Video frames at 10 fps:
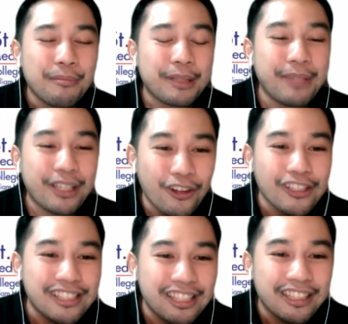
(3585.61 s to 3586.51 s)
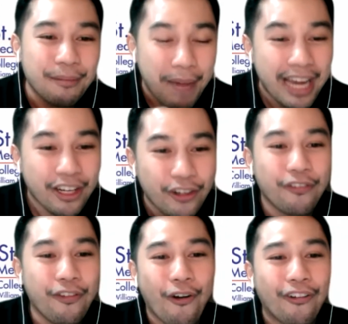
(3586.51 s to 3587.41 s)
But because the
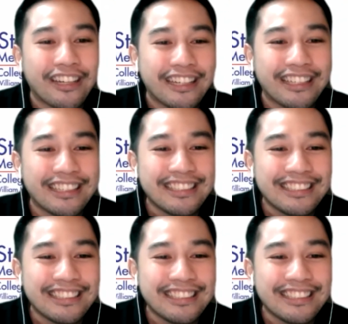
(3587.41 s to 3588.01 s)
microphone